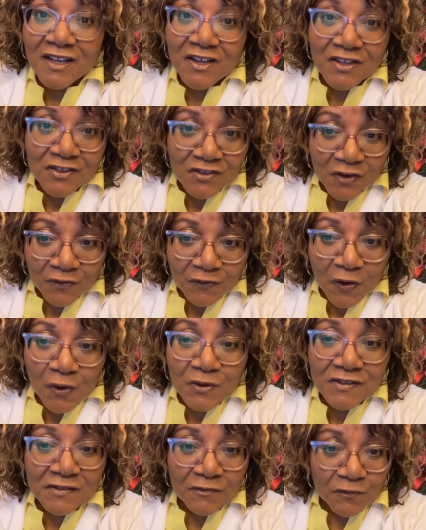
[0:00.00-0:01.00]
So,
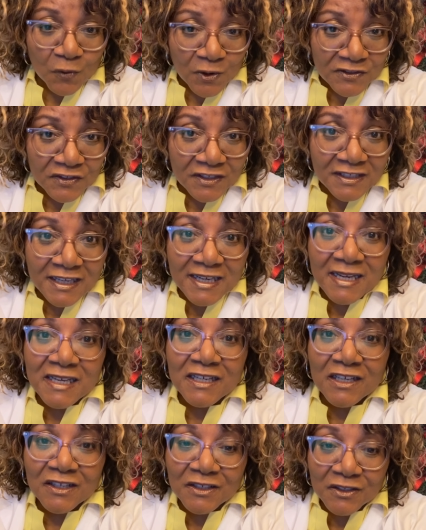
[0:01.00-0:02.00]
folks, fortunately,
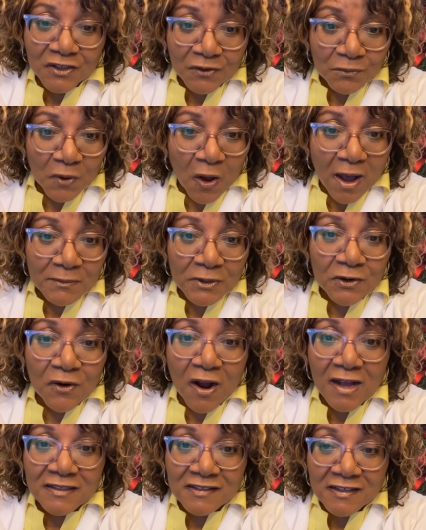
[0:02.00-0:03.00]

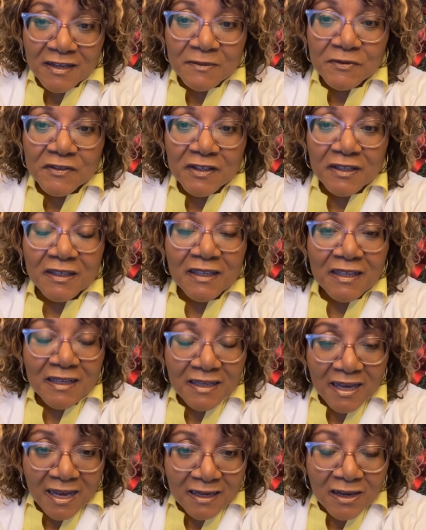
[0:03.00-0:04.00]
Omicron seems to
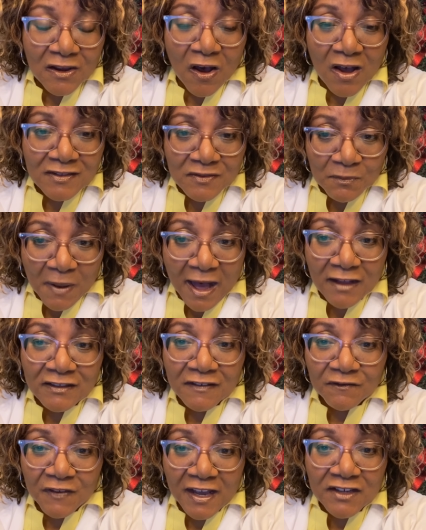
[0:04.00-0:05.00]
cause mild
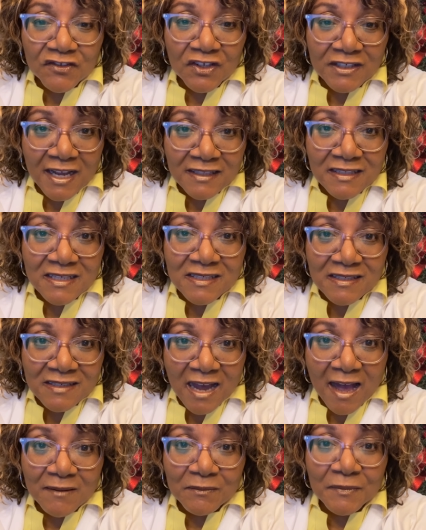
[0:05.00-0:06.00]
infection at this
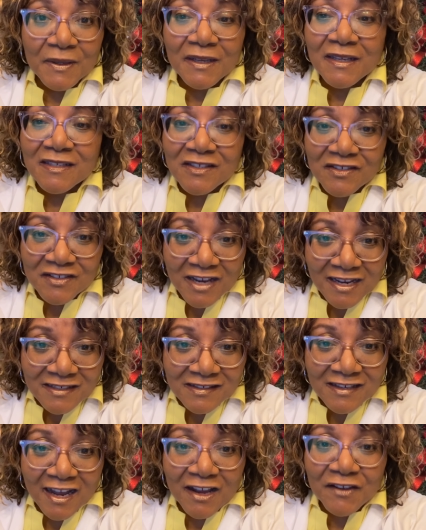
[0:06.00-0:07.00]
time. Stay
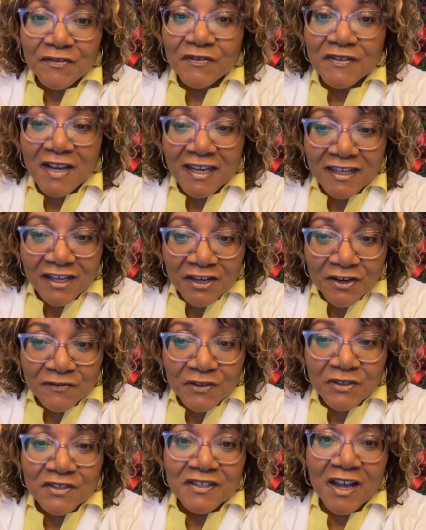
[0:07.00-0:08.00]
safe, take care of
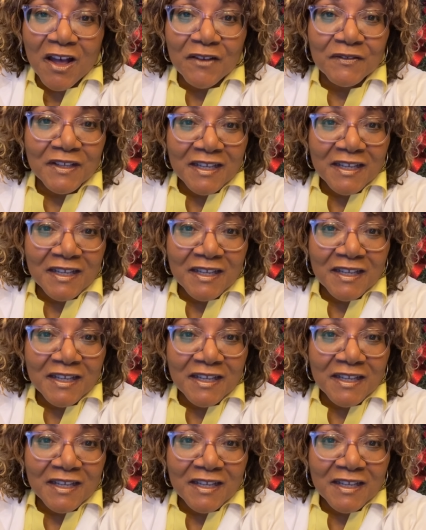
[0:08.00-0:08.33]
yourself.